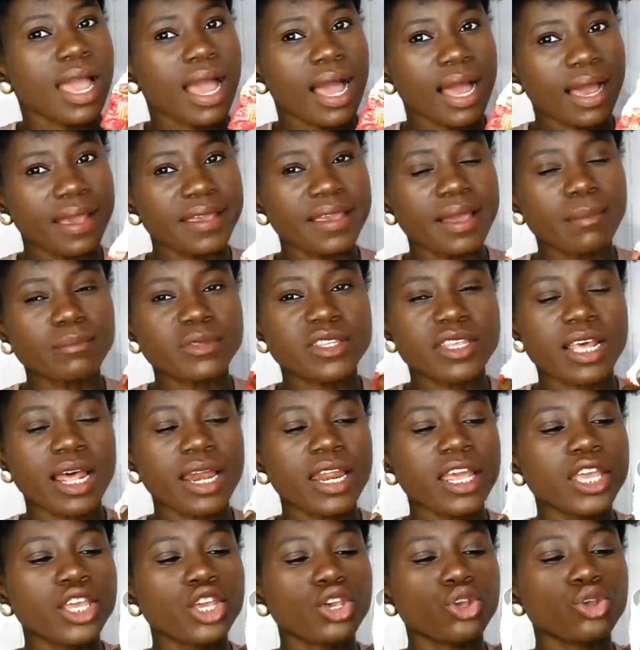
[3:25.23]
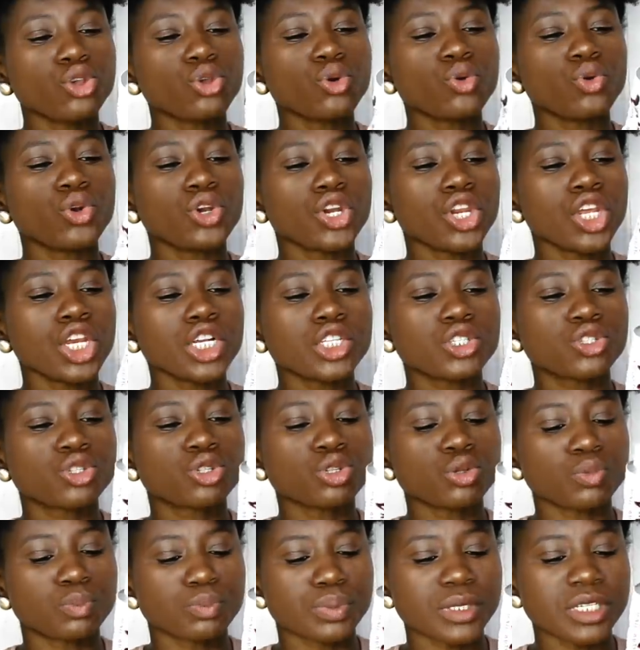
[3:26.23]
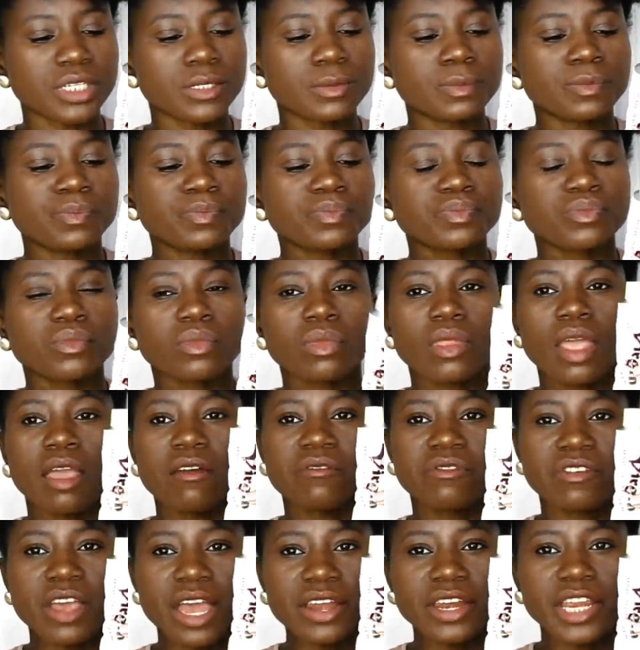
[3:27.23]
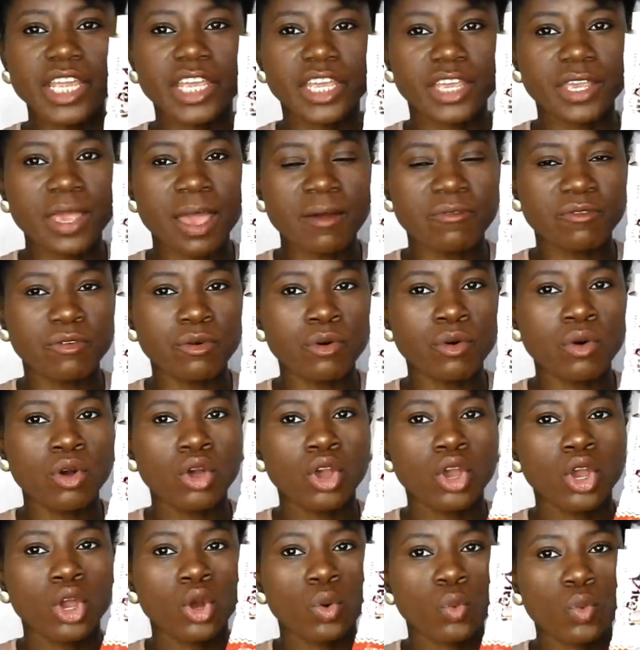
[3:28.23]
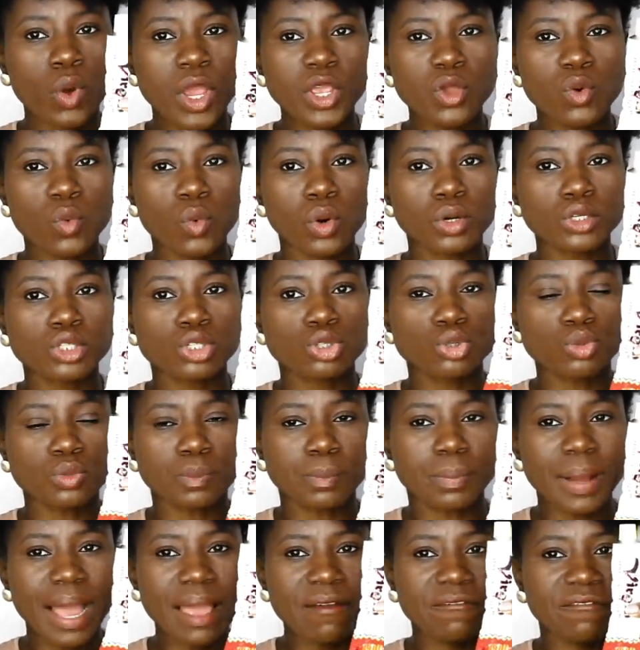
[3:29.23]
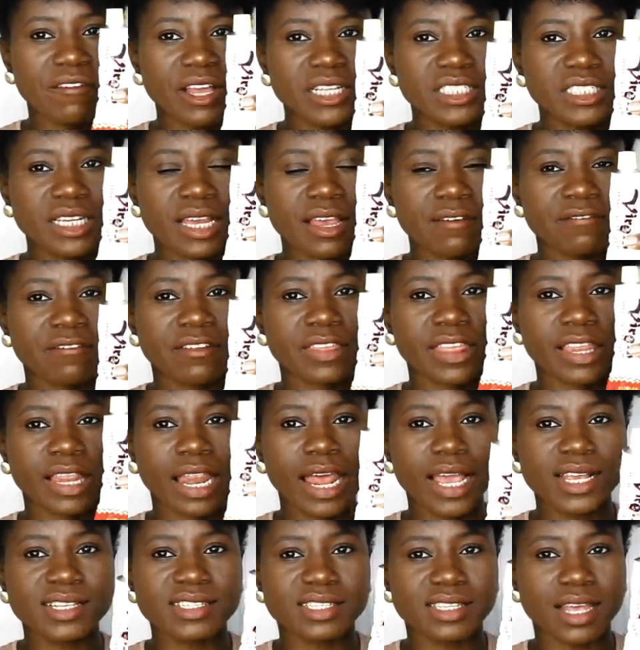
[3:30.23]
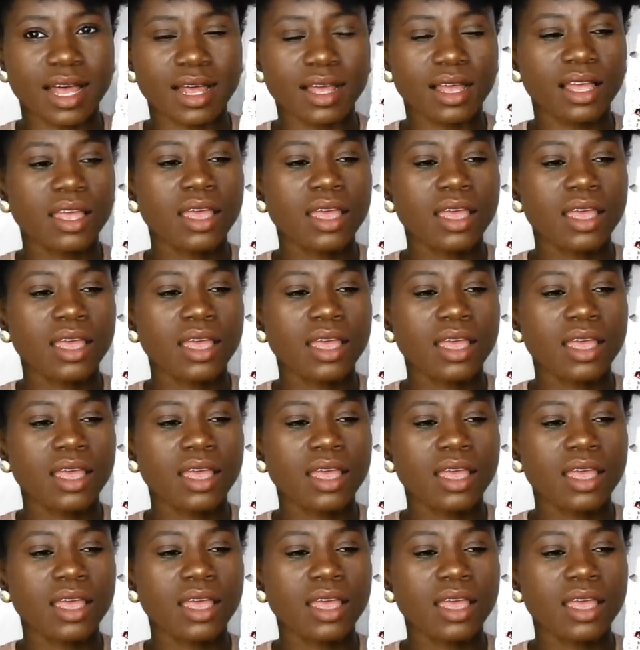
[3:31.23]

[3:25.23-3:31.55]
I am telling you, you need to be very careful when you want to buy veggie hair fertilizer,